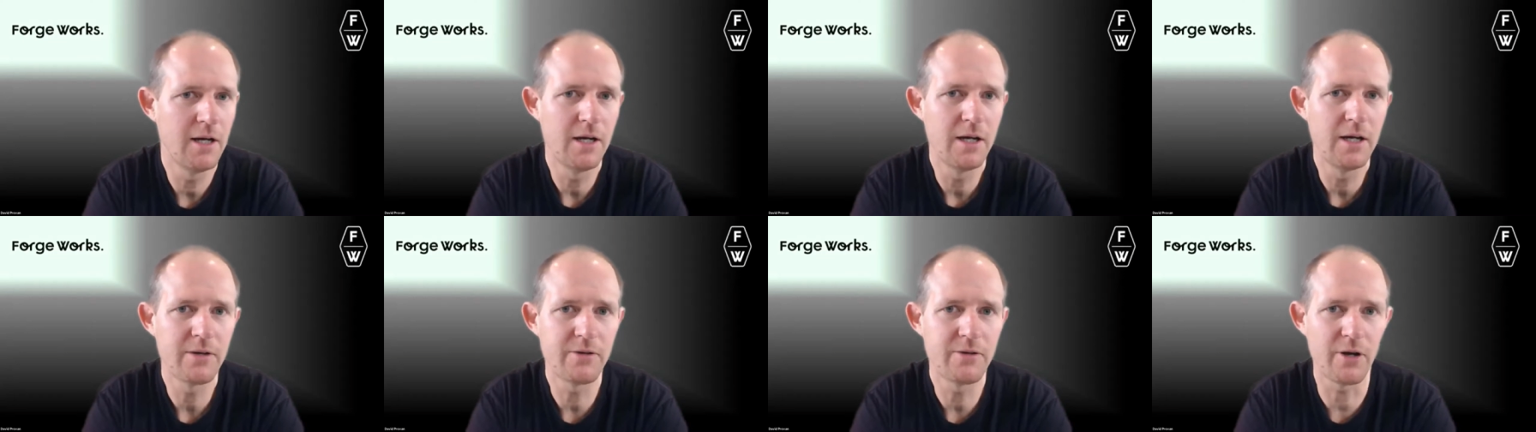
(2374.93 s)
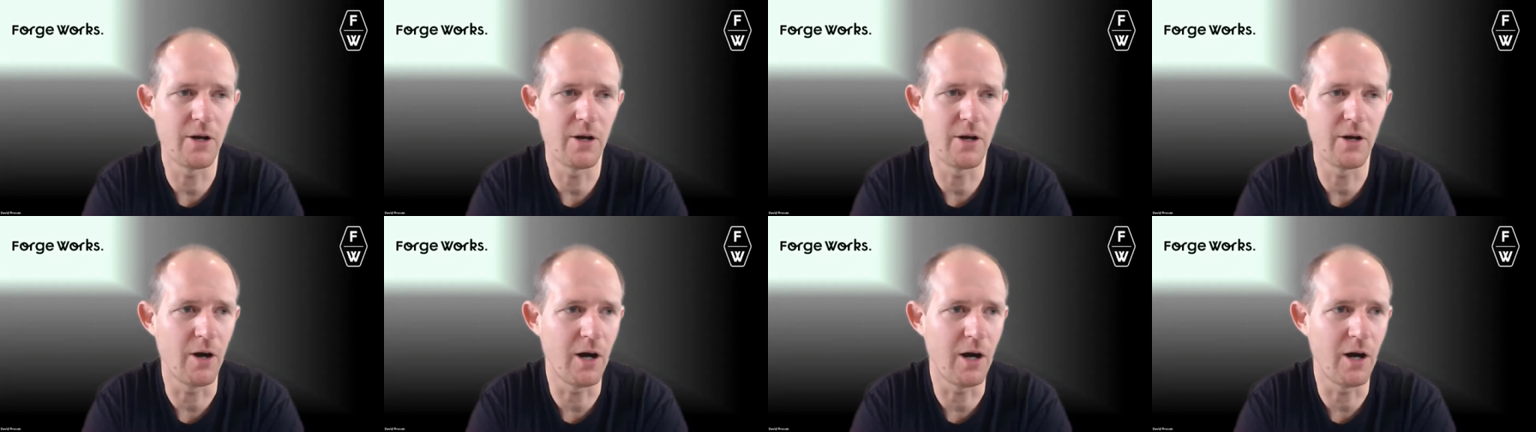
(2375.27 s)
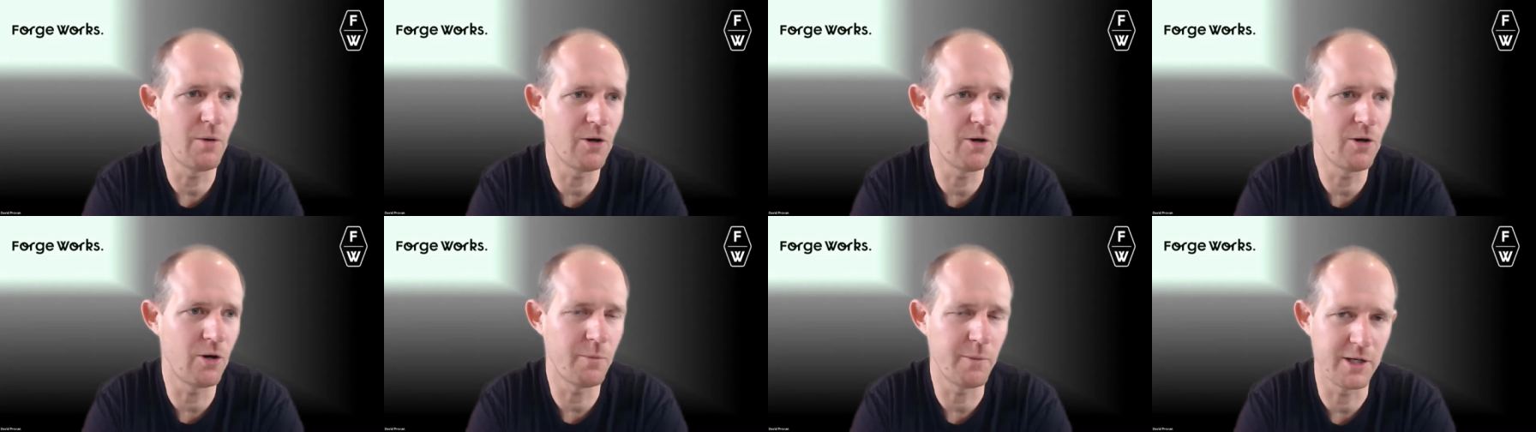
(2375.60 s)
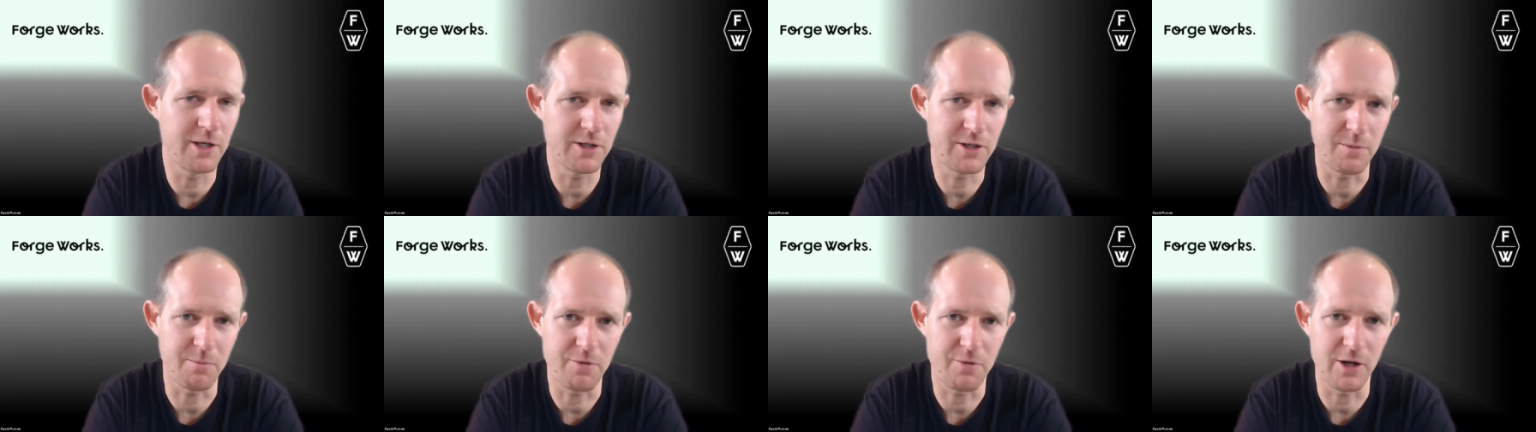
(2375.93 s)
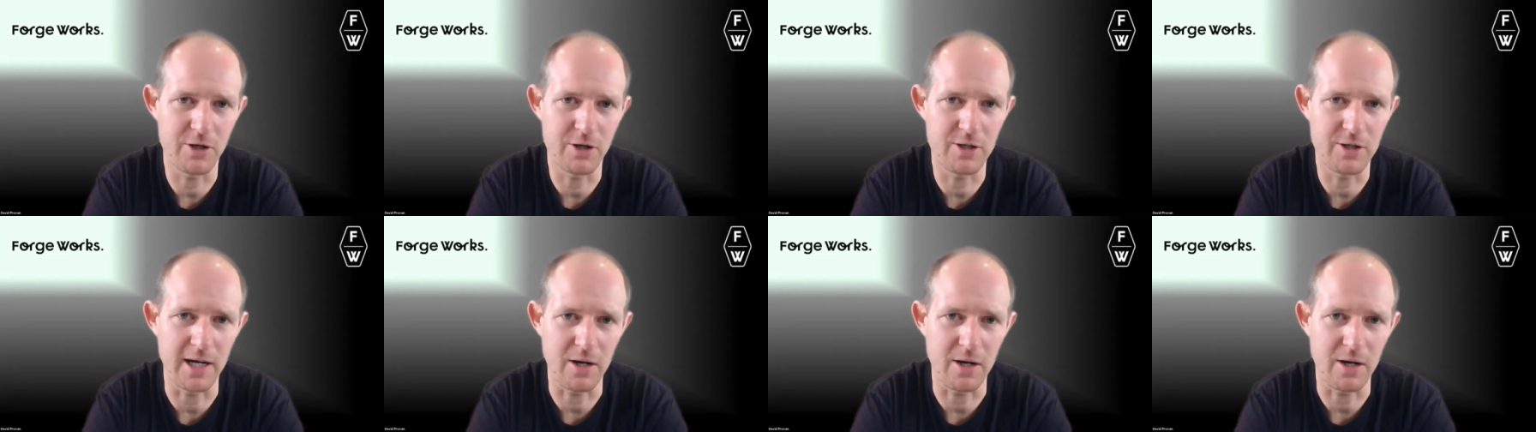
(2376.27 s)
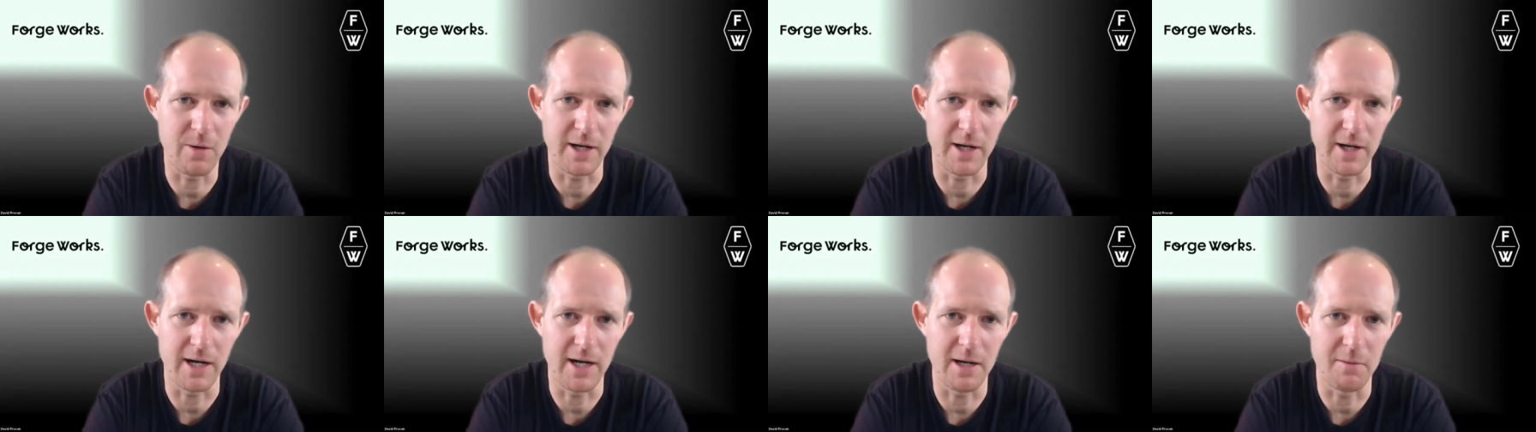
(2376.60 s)
So I would almost approach that
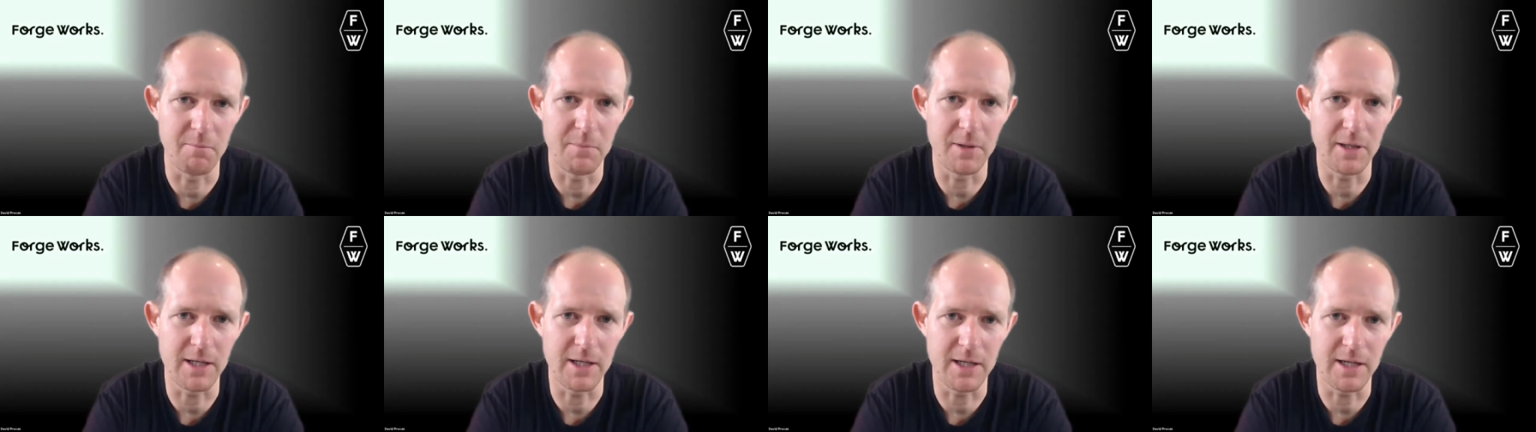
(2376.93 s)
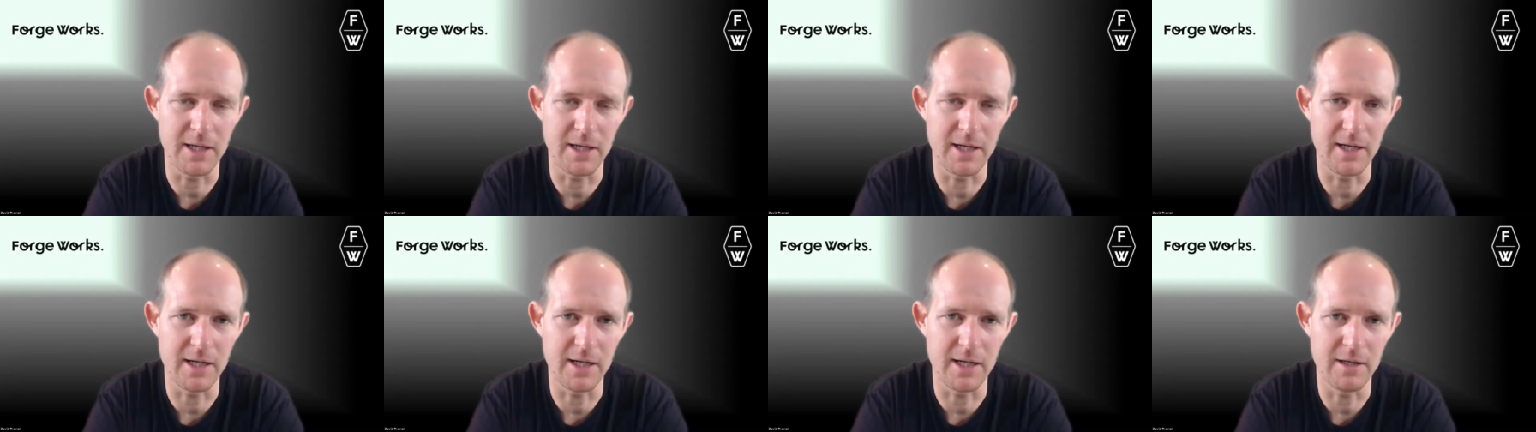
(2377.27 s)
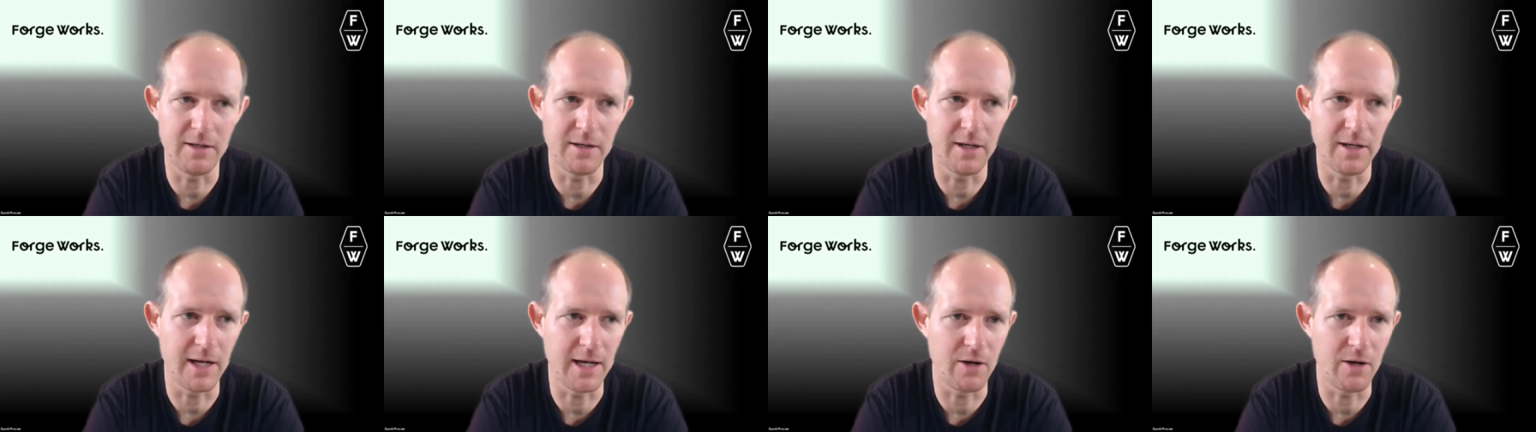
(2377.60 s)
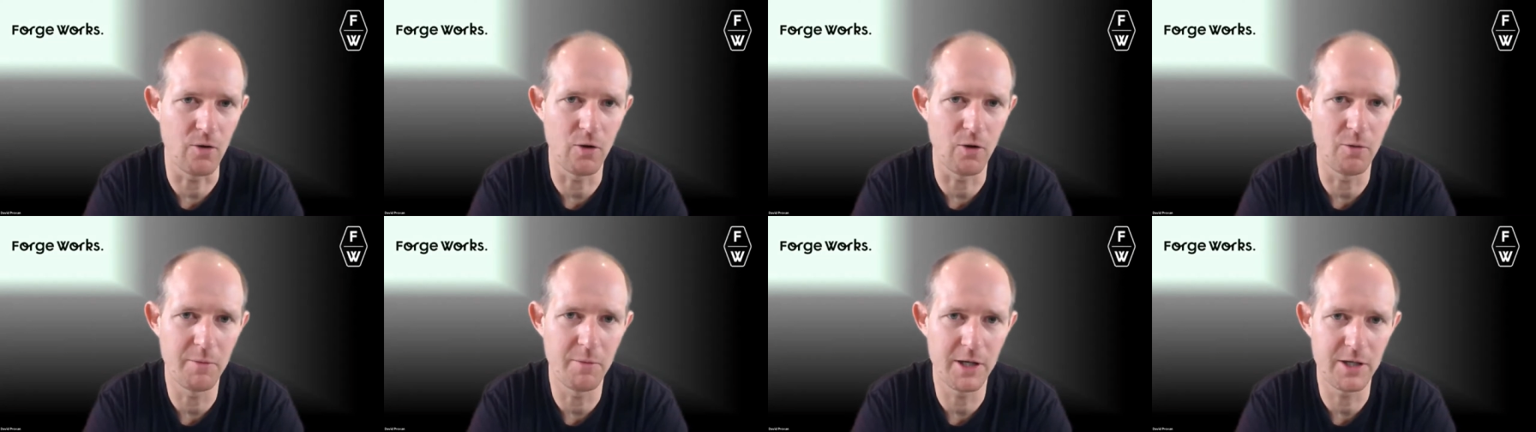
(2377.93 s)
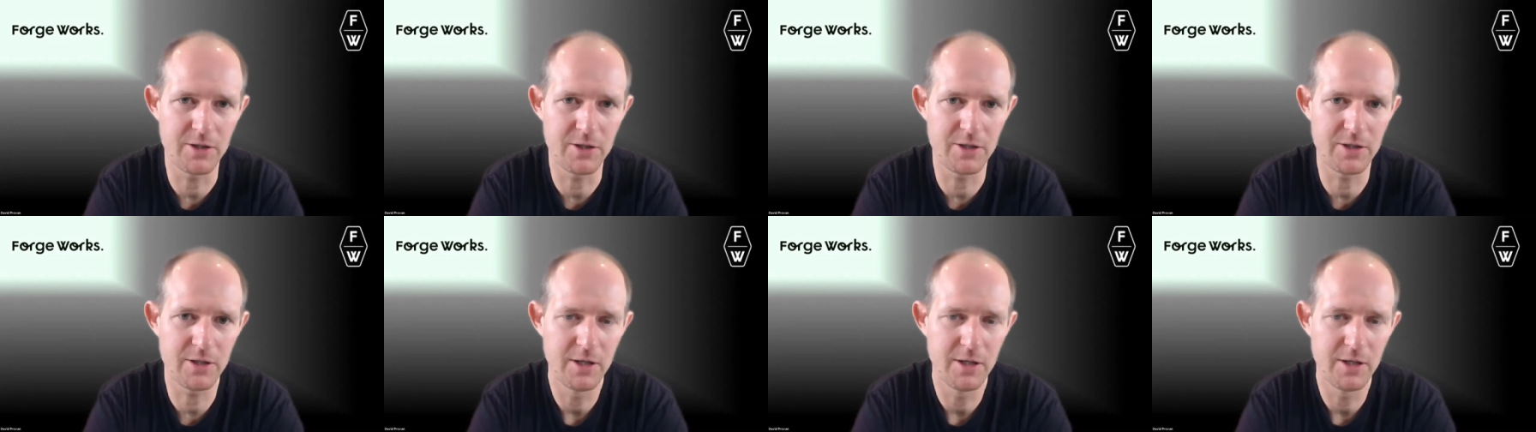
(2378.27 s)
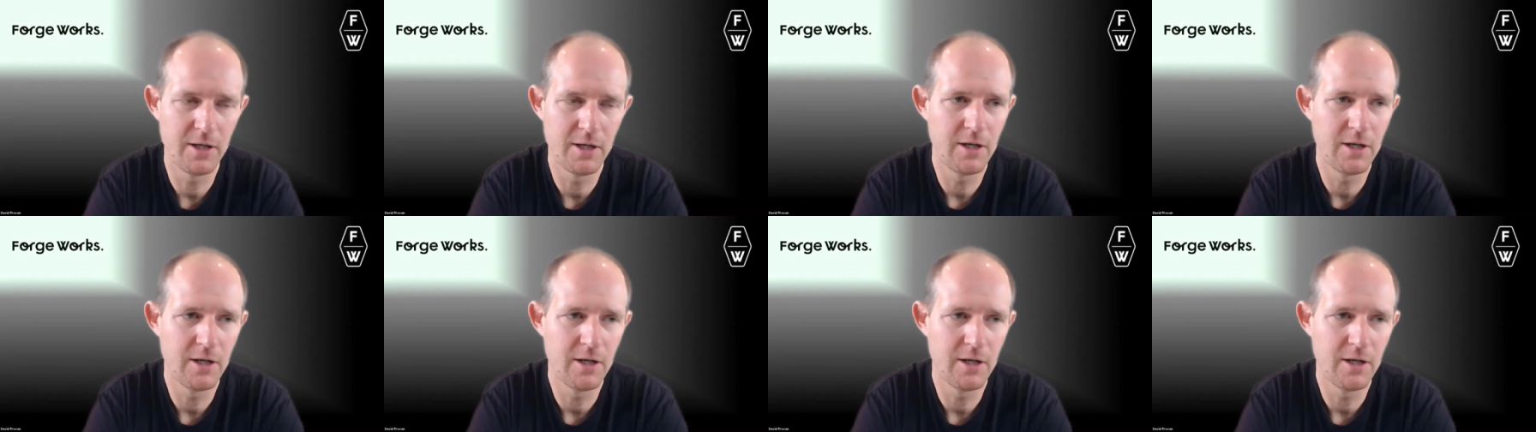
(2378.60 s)
quite humbly and and almost